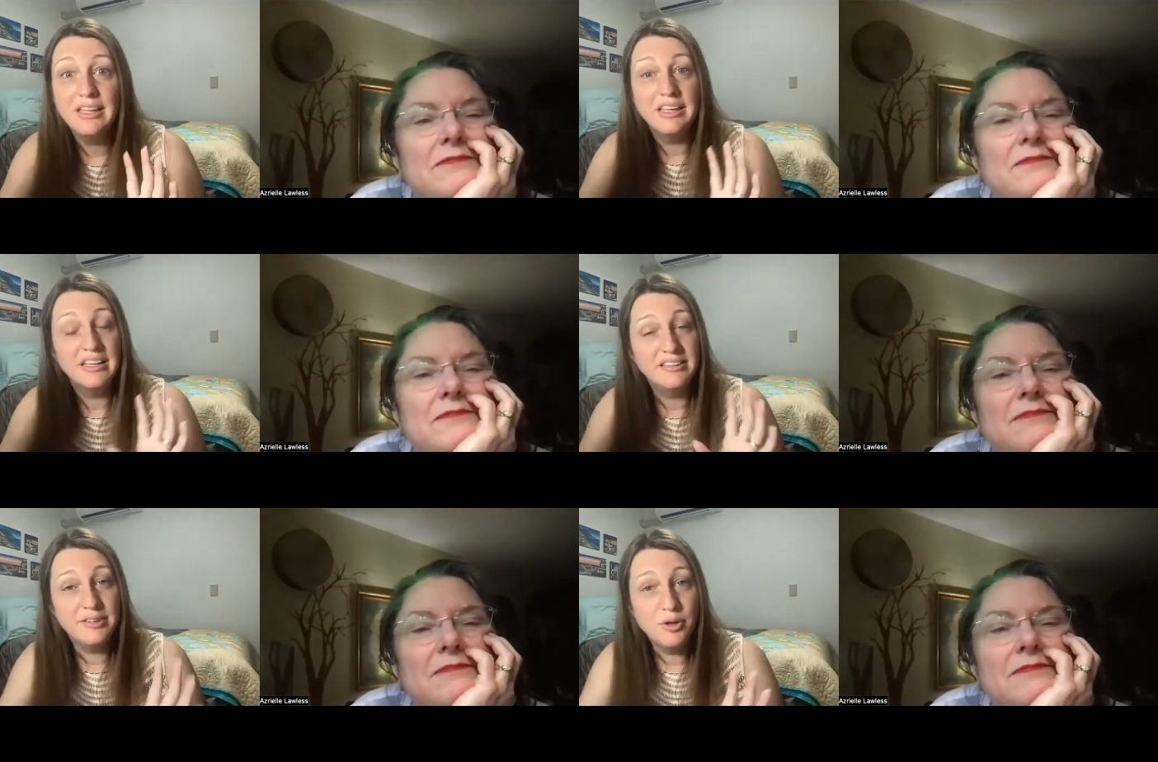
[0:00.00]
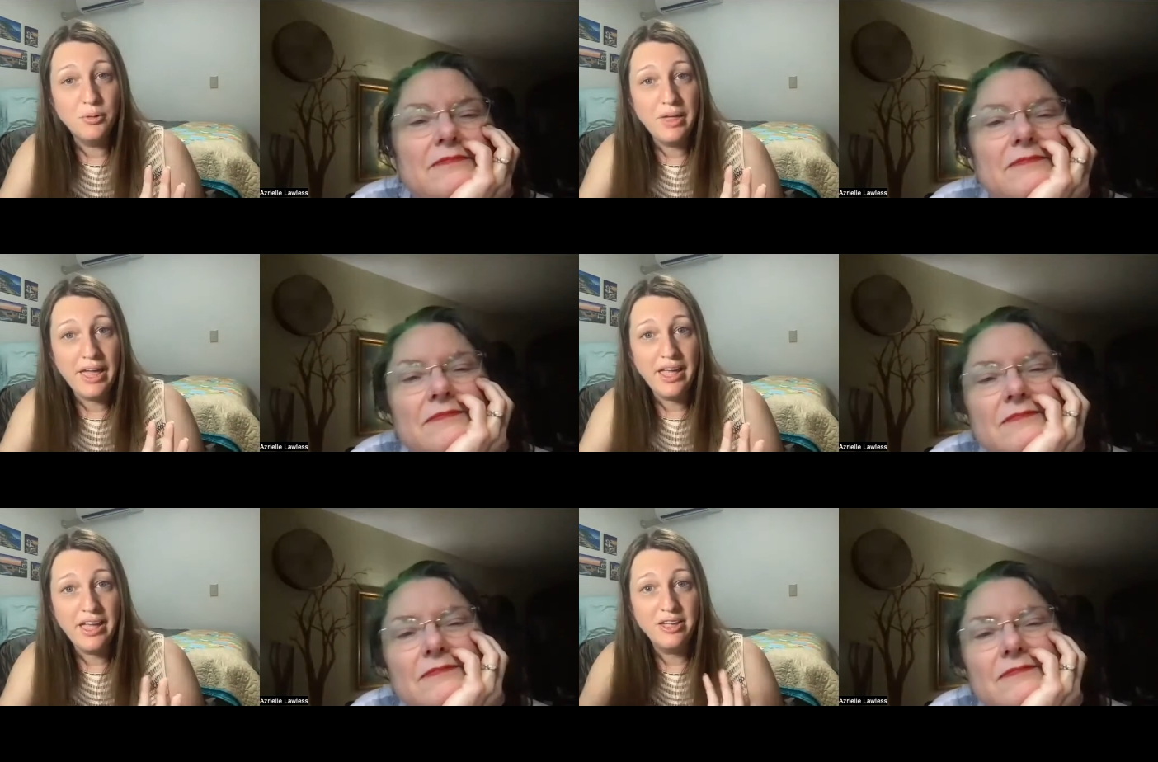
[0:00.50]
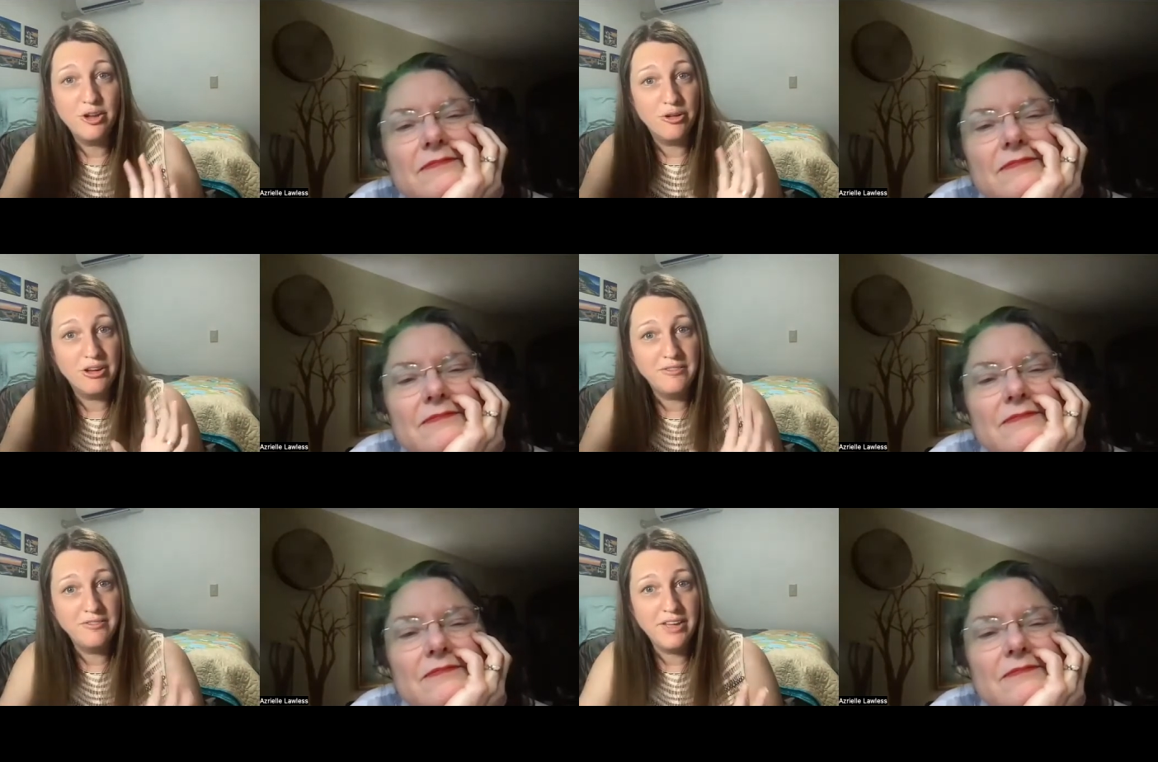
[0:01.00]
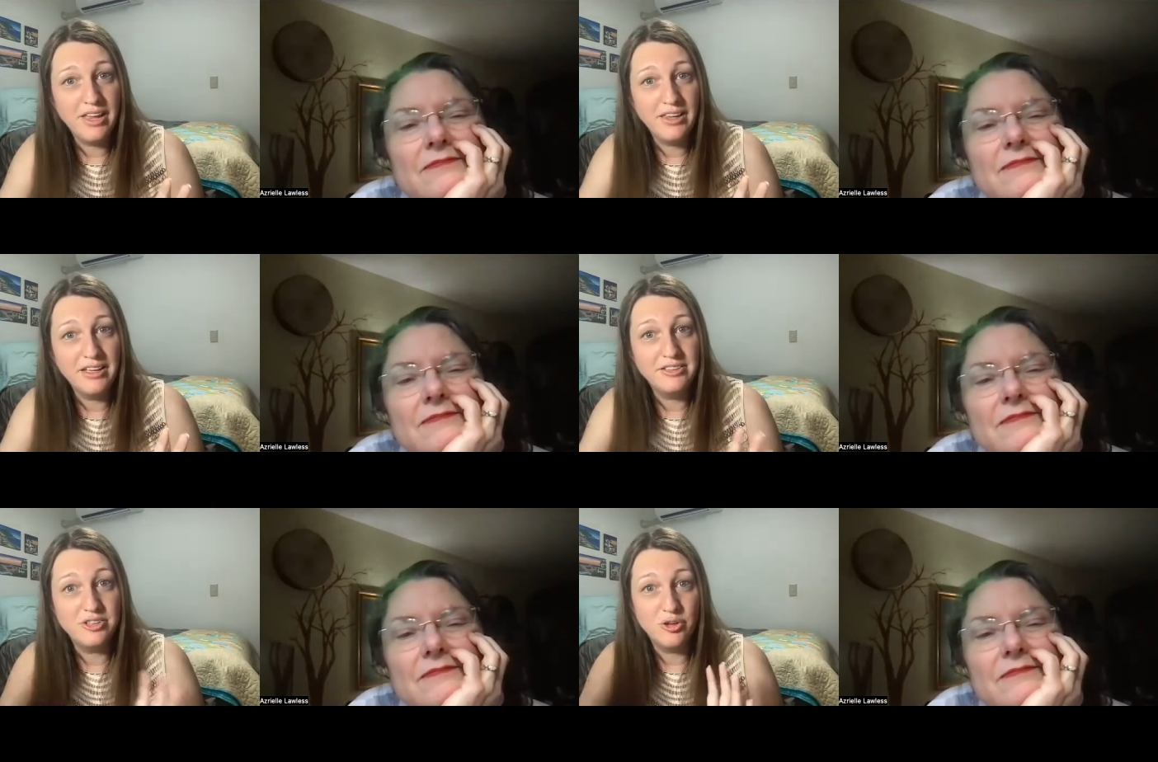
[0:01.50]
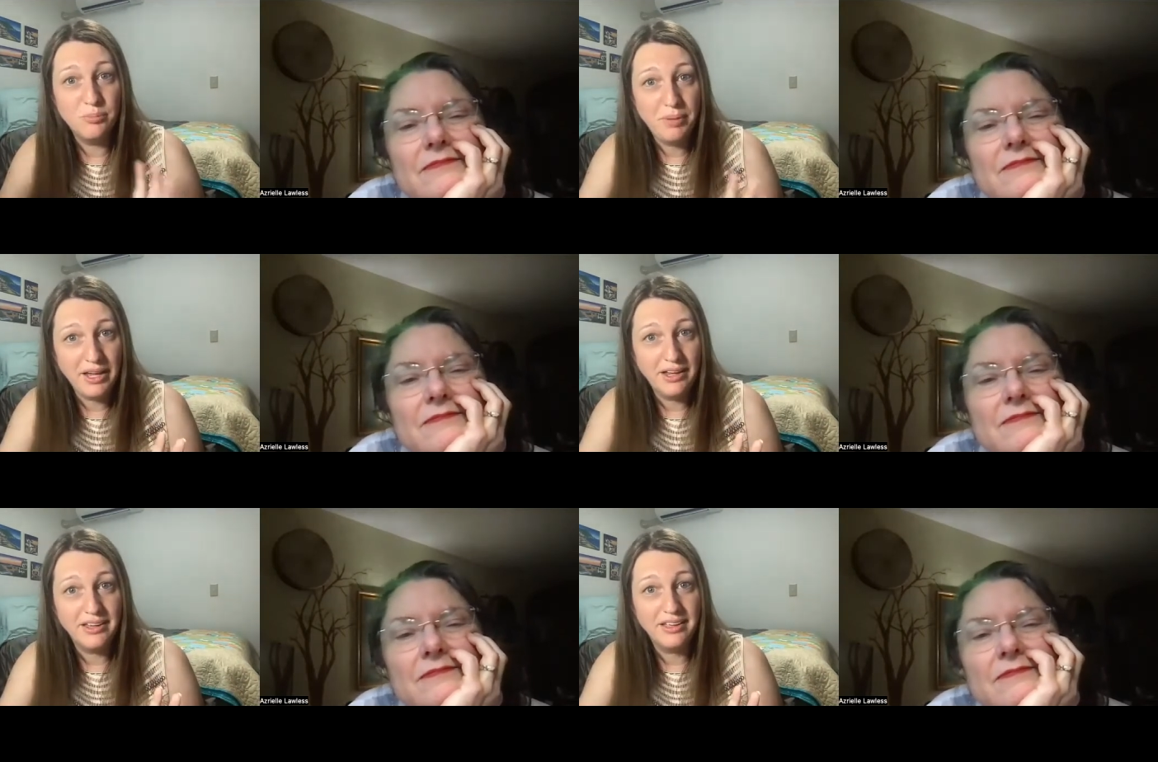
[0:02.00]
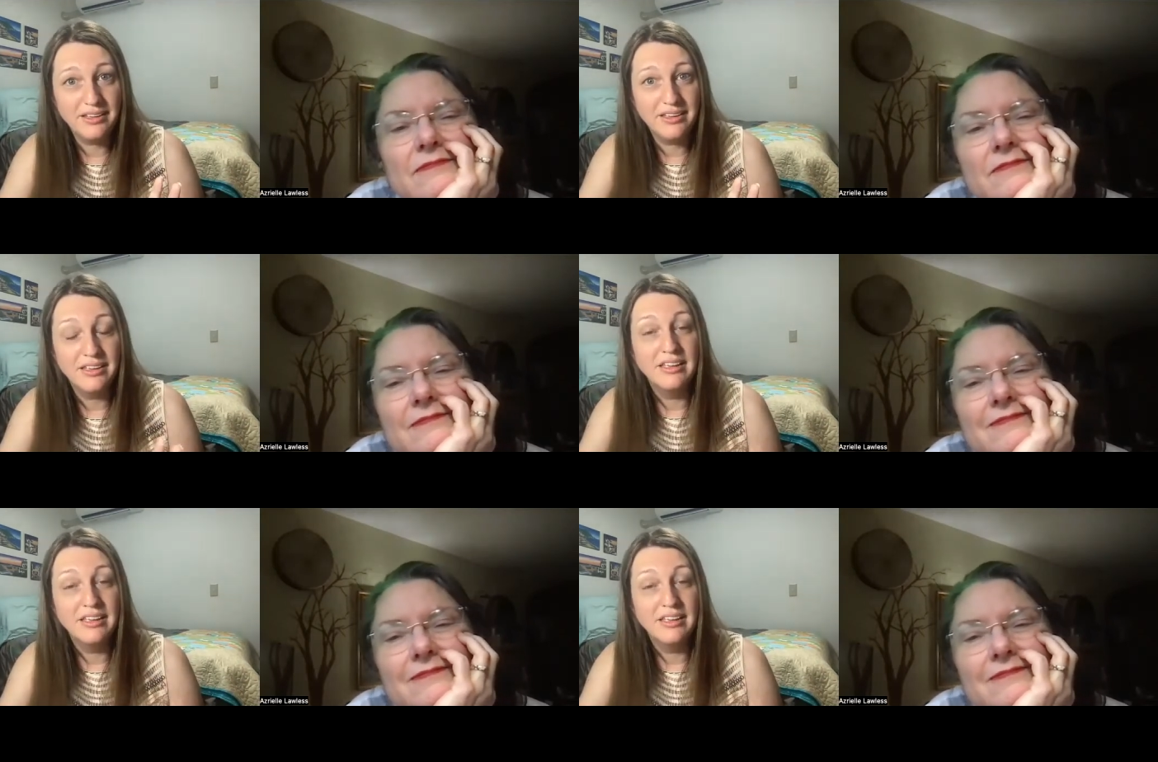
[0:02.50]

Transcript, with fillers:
Speaker 1: it's okay you're in vella don't panic